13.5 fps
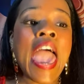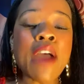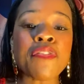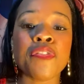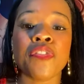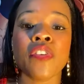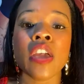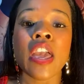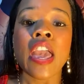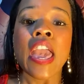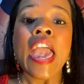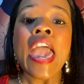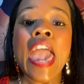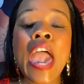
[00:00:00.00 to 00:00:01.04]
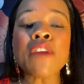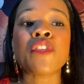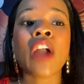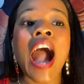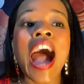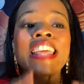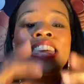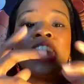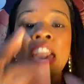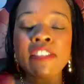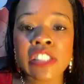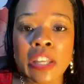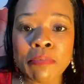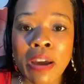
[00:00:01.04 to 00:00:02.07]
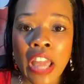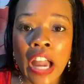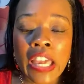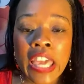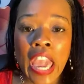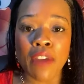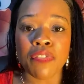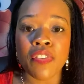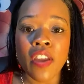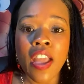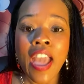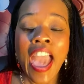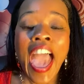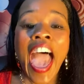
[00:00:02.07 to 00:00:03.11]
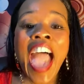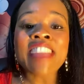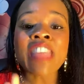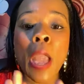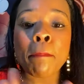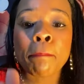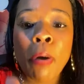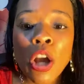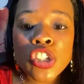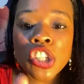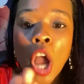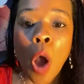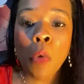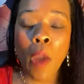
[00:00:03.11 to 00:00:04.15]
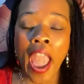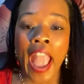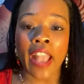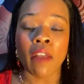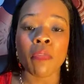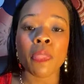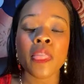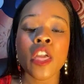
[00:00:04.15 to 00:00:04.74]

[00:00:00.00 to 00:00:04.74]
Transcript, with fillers: If if God gives somebody a gift and they push it away,